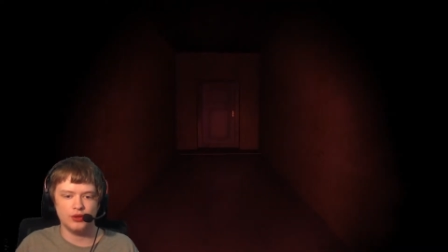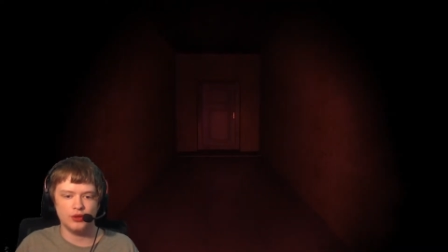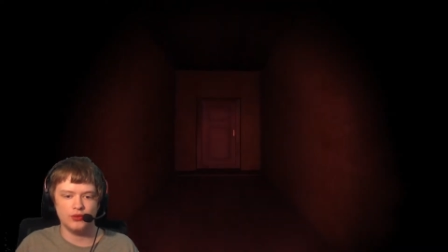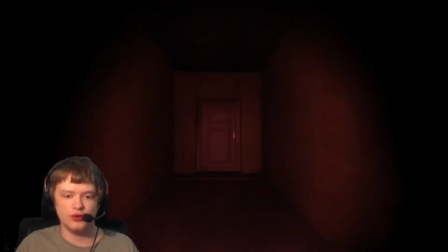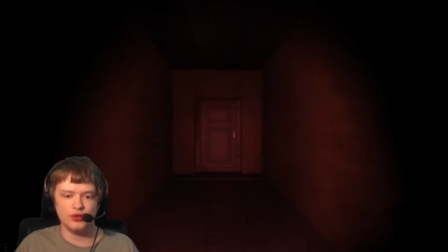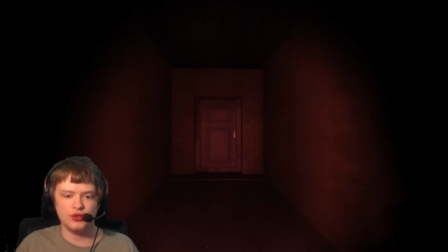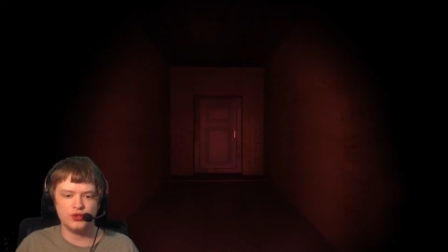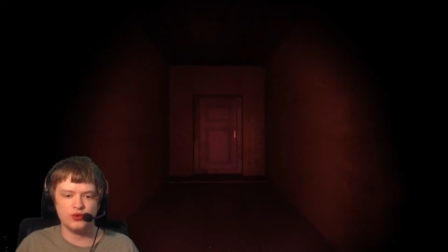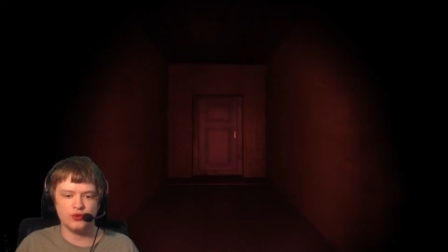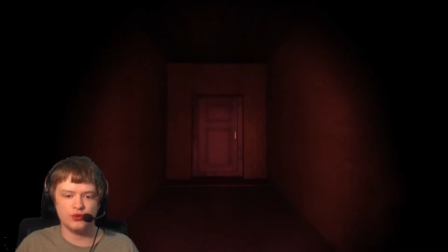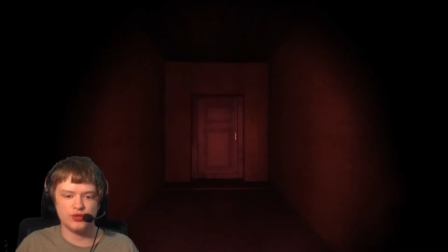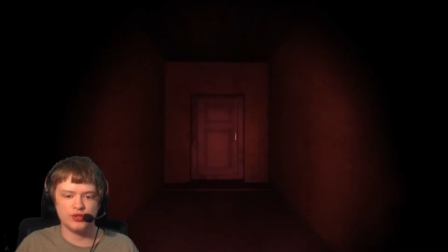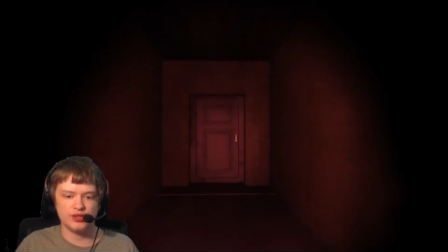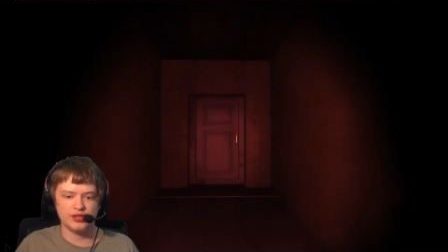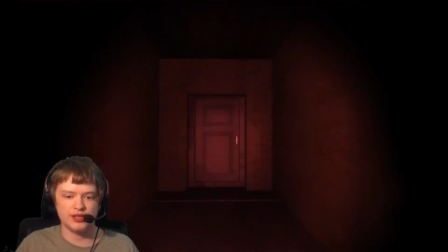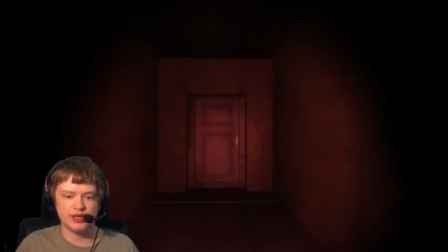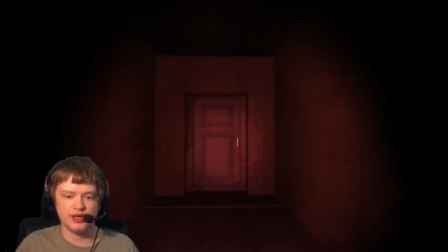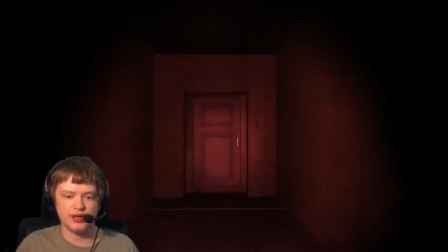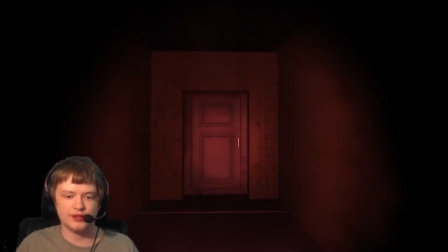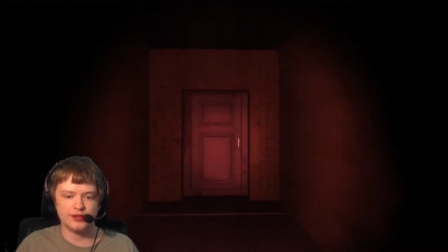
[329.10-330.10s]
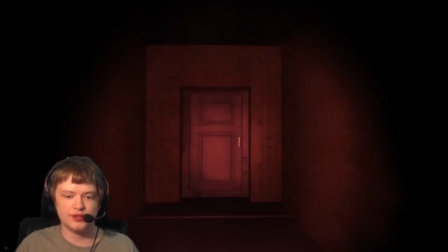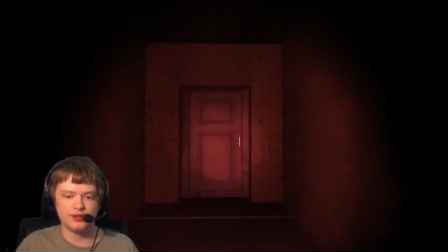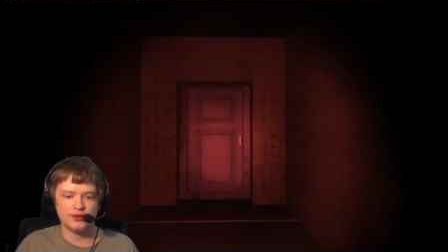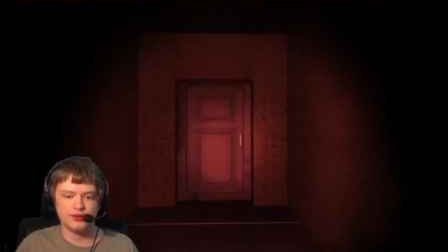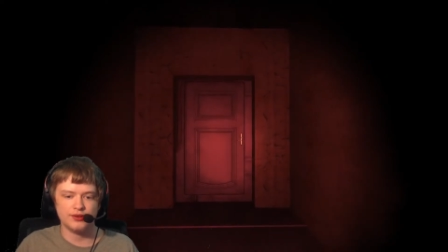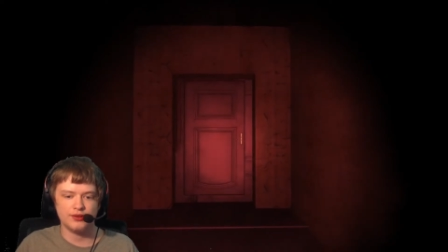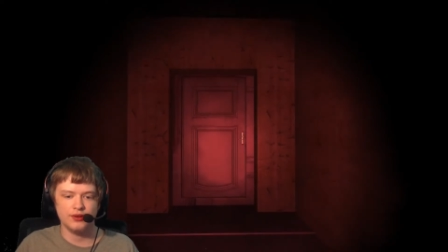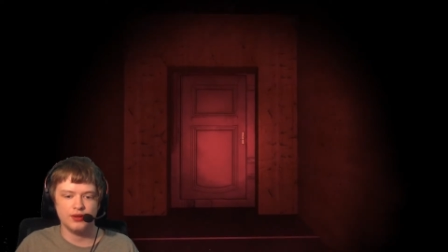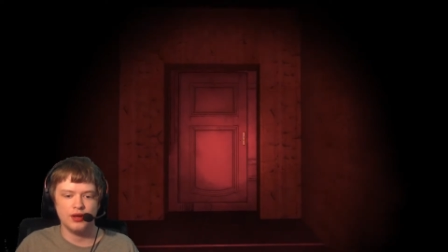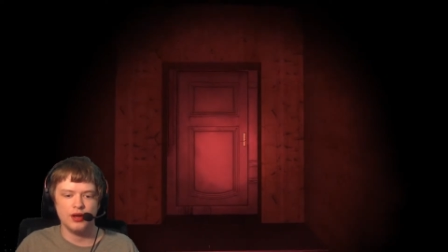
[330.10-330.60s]
Well, this door's intact,
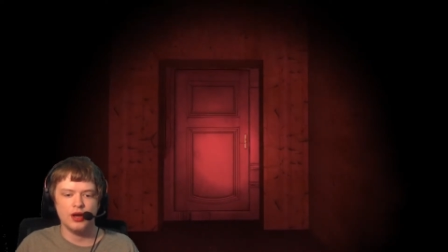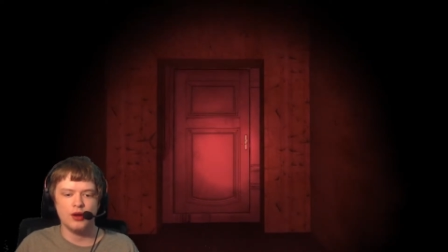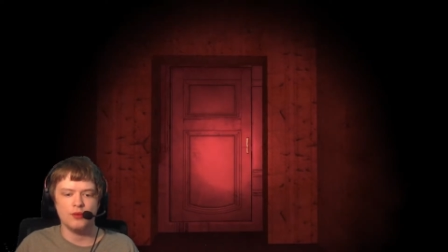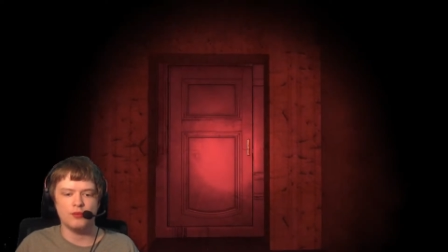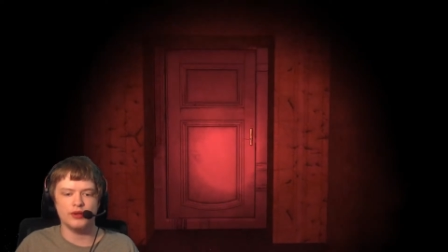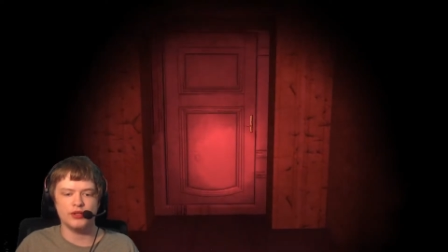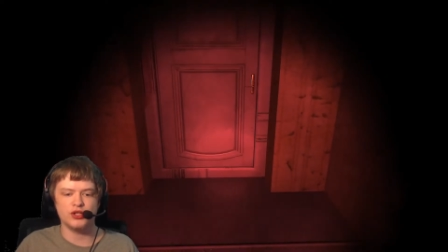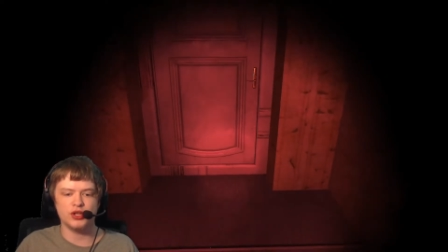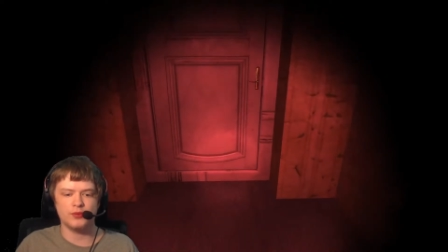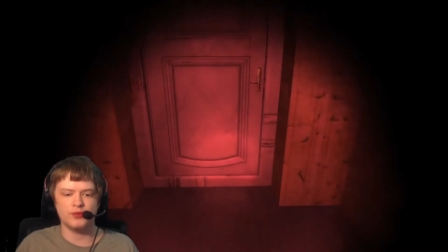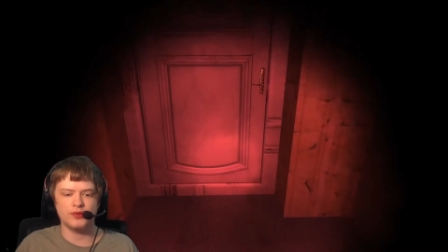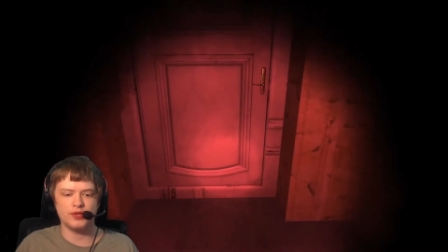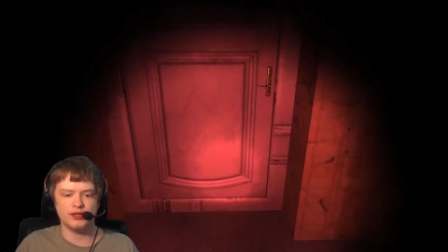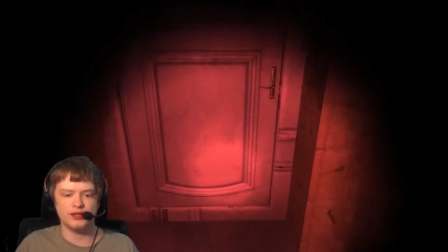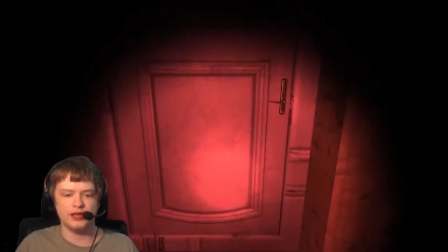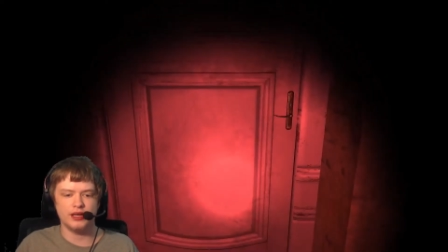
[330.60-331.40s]
but it's upside